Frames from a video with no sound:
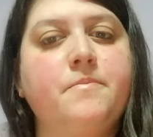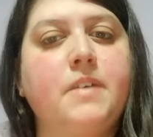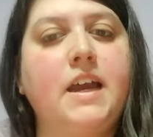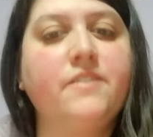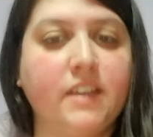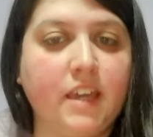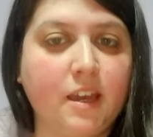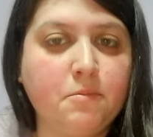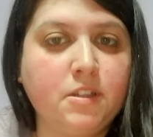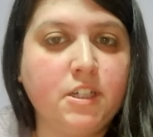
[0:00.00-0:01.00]
have a
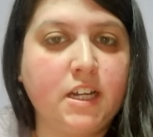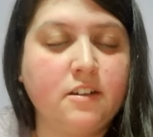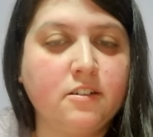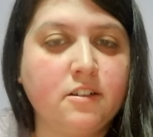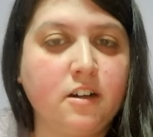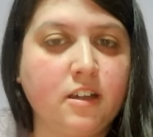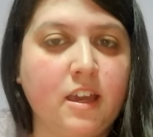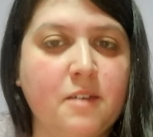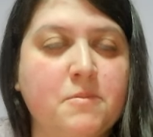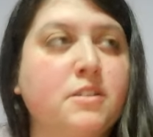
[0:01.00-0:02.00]
games channel called
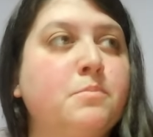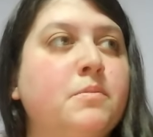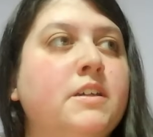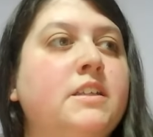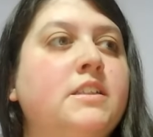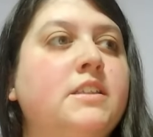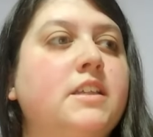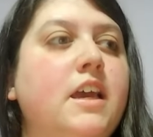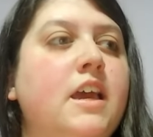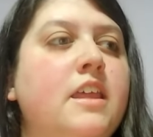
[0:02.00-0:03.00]
Gamers Blitz,
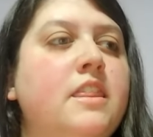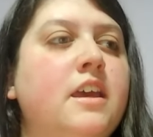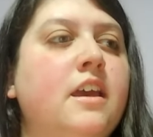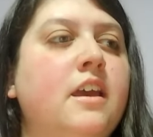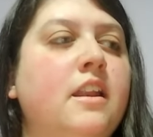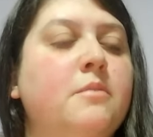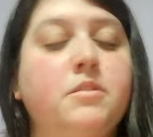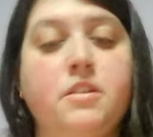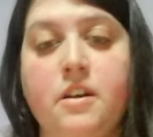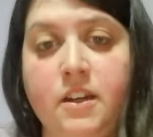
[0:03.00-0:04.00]
and then I'm
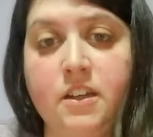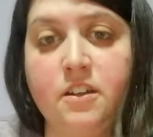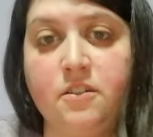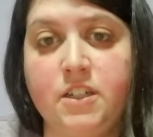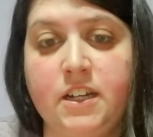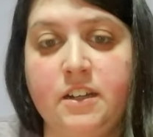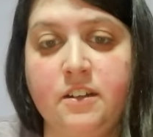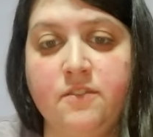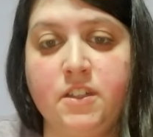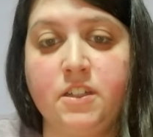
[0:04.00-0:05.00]
starting a new
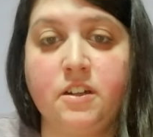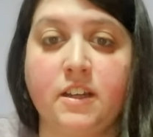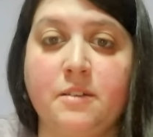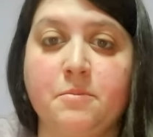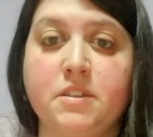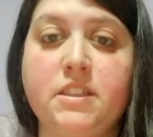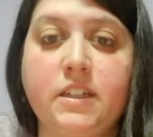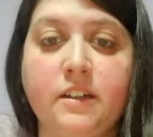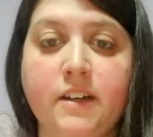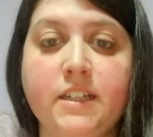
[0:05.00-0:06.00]
channel of the dark and
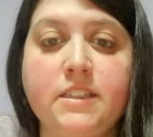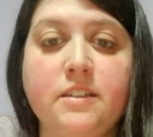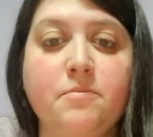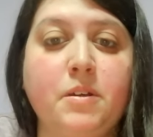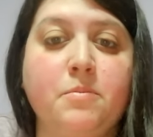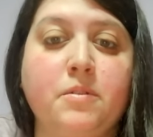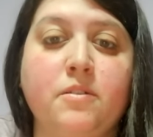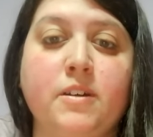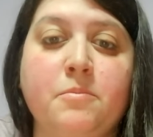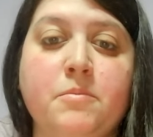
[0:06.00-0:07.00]
mysterious of people
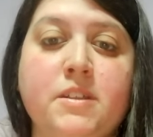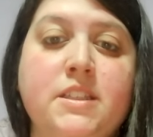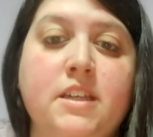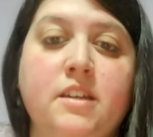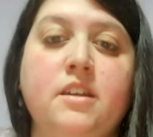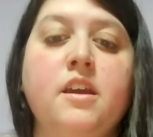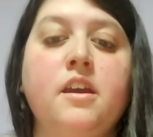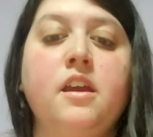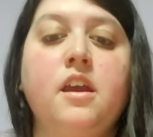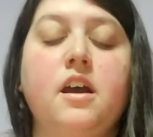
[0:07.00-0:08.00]
going missing.
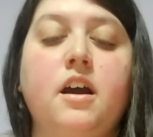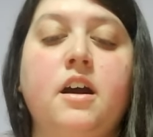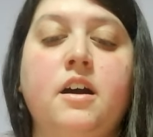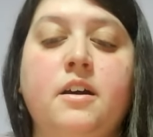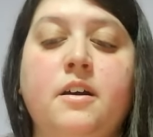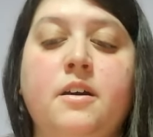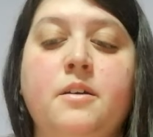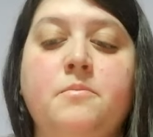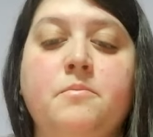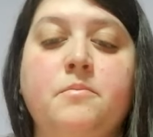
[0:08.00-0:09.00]

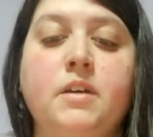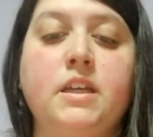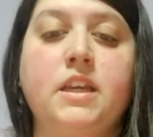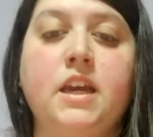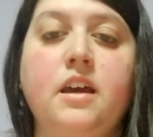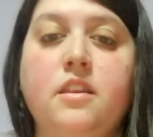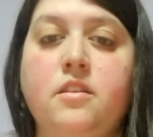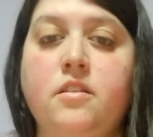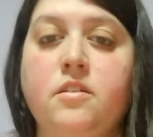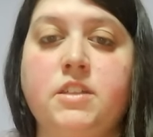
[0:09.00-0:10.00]
But yeah,
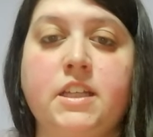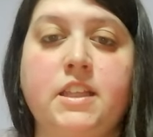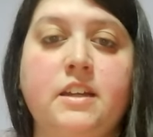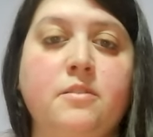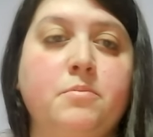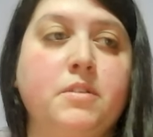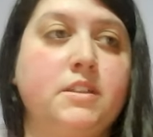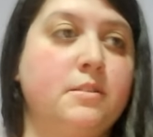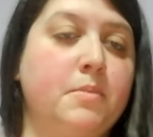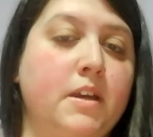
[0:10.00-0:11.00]
let's go check that out.
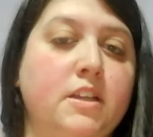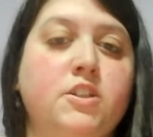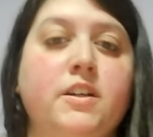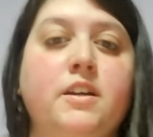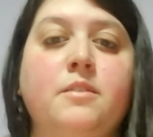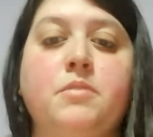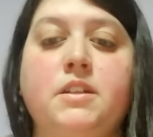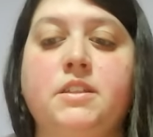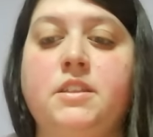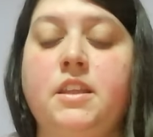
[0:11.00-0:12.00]
Plus the Patreon,
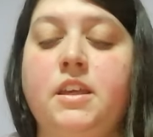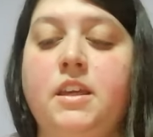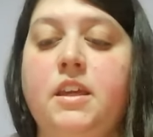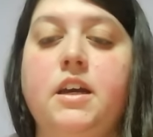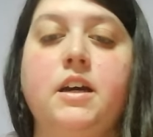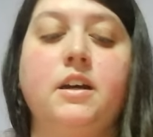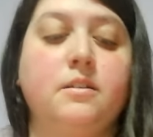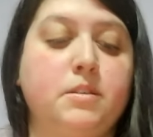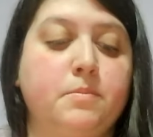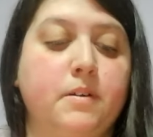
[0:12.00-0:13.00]
plus the
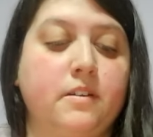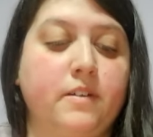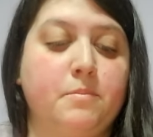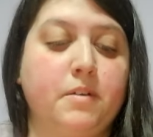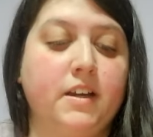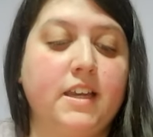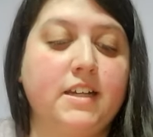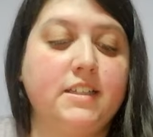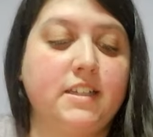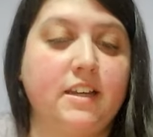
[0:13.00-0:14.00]
Spotify
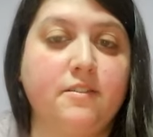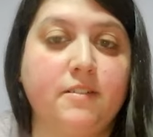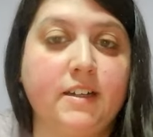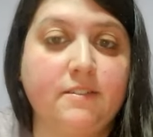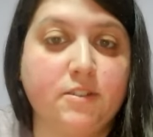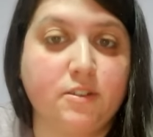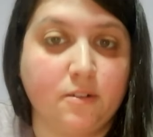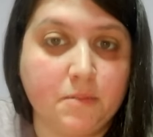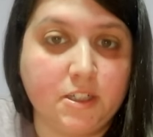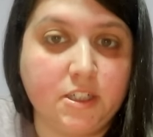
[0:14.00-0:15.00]
podcast. I know I have
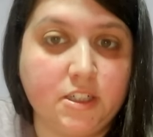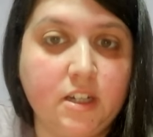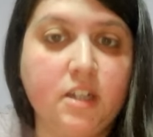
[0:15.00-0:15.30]
so much,